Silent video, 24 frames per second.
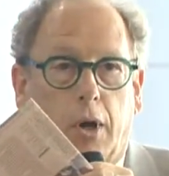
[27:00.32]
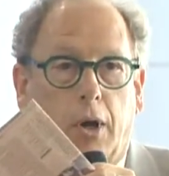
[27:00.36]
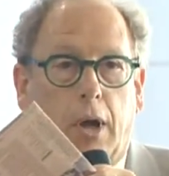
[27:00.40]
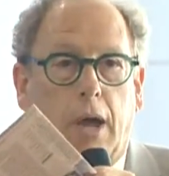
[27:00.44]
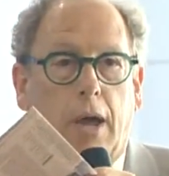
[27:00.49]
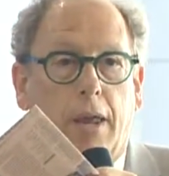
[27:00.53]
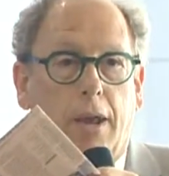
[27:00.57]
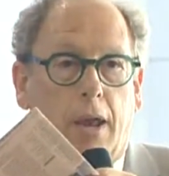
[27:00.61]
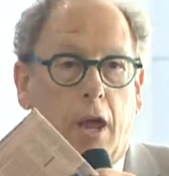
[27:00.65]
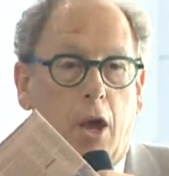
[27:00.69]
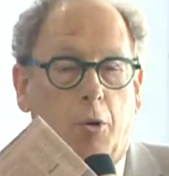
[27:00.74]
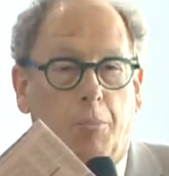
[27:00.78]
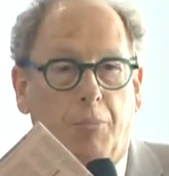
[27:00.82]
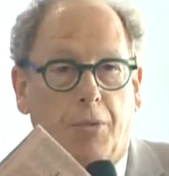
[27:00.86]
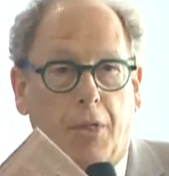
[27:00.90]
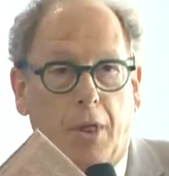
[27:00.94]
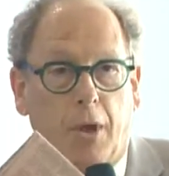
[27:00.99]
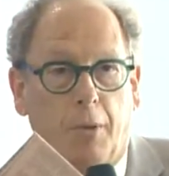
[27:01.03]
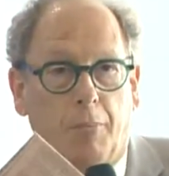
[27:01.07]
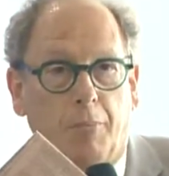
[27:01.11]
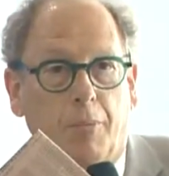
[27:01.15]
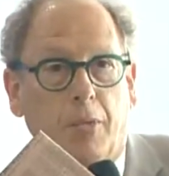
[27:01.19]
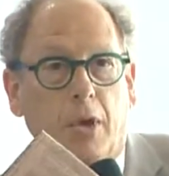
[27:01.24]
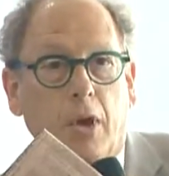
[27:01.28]
and help
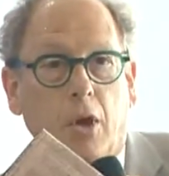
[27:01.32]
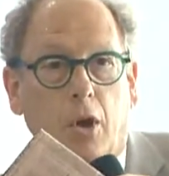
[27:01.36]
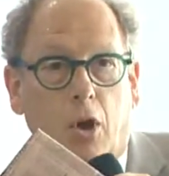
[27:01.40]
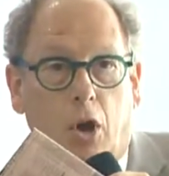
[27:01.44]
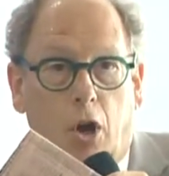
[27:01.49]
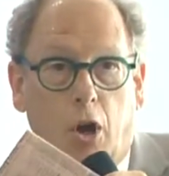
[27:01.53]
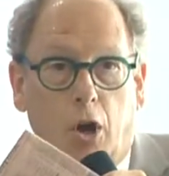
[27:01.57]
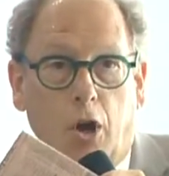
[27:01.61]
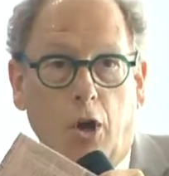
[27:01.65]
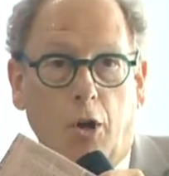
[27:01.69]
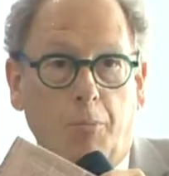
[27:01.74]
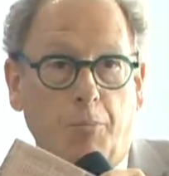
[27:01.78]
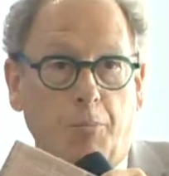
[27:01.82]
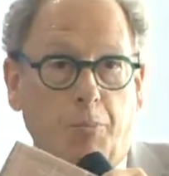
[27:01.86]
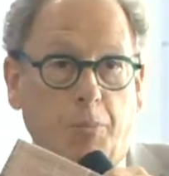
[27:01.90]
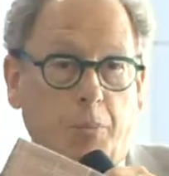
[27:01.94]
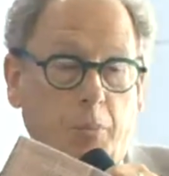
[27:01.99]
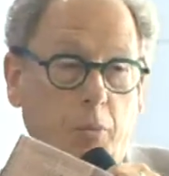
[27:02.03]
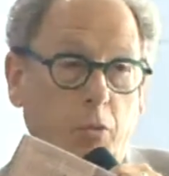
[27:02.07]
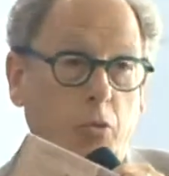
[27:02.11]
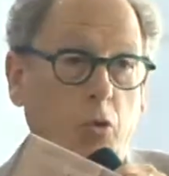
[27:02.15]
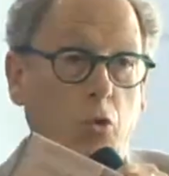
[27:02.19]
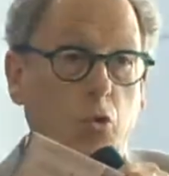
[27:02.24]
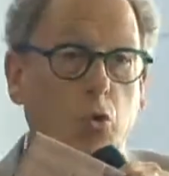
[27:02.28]
them
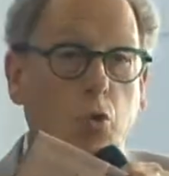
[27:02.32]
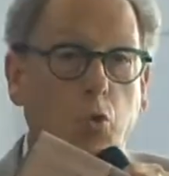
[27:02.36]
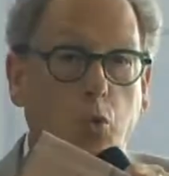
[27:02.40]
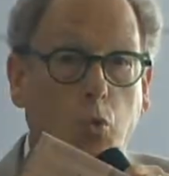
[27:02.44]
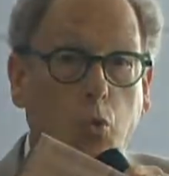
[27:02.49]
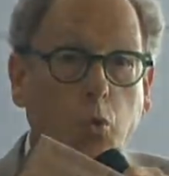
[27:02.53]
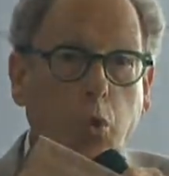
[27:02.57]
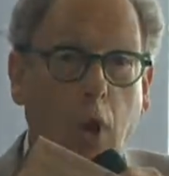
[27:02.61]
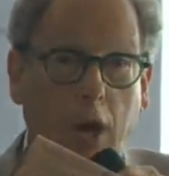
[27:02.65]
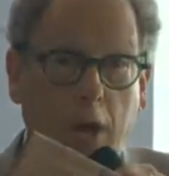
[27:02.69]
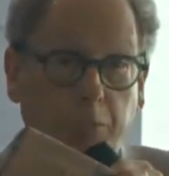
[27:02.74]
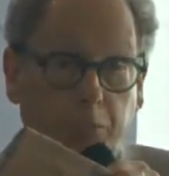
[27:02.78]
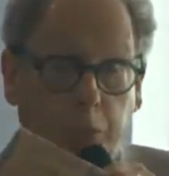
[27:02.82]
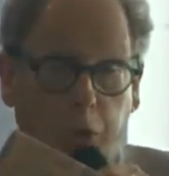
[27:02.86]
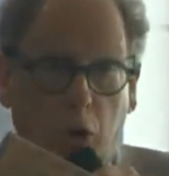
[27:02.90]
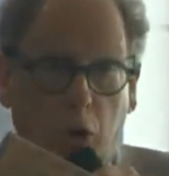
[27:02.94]
write